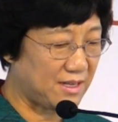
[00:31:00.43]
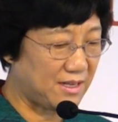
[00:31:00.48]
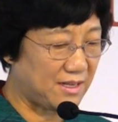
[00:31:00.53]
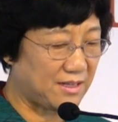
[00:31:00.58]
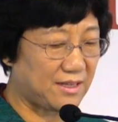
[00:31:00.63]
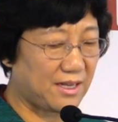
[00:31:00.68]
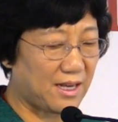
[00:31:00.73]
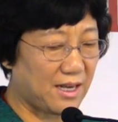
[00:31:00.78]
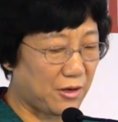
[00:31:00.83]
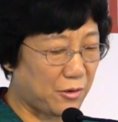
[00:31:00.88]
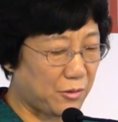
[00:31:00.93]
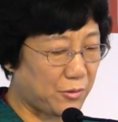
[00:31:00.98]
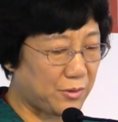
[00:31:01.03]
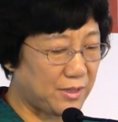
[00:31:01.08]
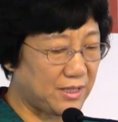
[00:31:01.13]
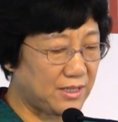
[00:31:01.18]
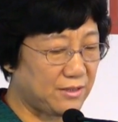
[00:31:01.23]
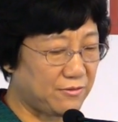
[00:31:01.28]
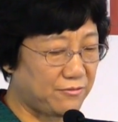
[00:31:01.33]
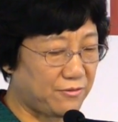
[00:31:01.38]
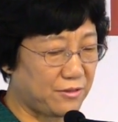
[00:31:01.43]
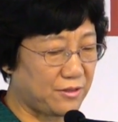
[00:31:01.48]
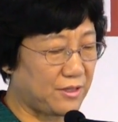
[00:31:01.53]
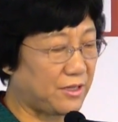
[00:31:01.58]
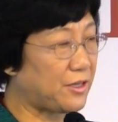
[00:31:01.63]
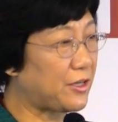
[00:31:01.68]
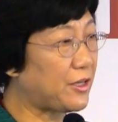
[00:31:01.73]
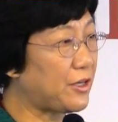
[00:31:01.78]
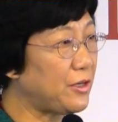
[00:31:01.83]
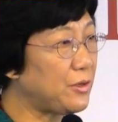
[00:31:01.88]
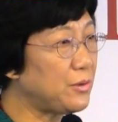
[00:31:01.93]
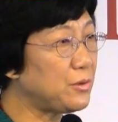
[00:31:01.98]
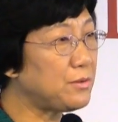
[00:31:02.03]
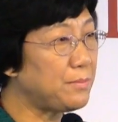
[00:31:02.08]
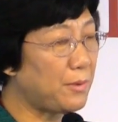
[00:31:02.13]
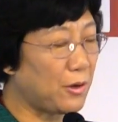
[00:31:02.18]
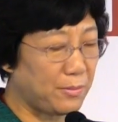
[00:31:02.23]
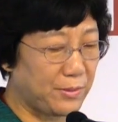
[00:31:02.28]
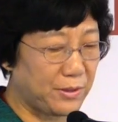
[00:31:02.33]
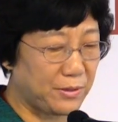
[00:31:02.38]
They are great for their huge
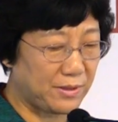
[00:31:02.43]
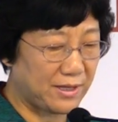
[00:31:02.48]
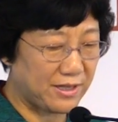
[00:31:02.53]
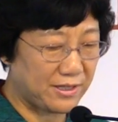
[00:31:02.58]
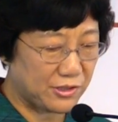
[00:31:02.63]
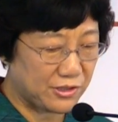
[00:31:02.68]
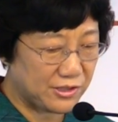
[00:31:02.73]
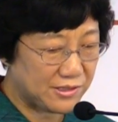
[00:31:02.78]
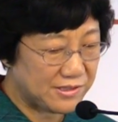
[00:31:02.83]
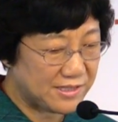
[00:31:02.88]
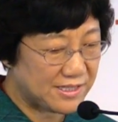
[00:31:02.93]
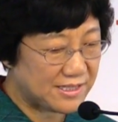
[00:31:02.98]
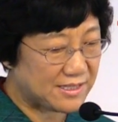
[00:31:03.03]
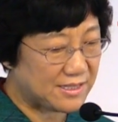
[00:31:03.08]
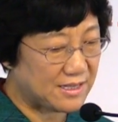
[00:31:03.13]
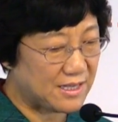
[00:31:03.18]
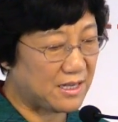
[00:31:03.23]
populations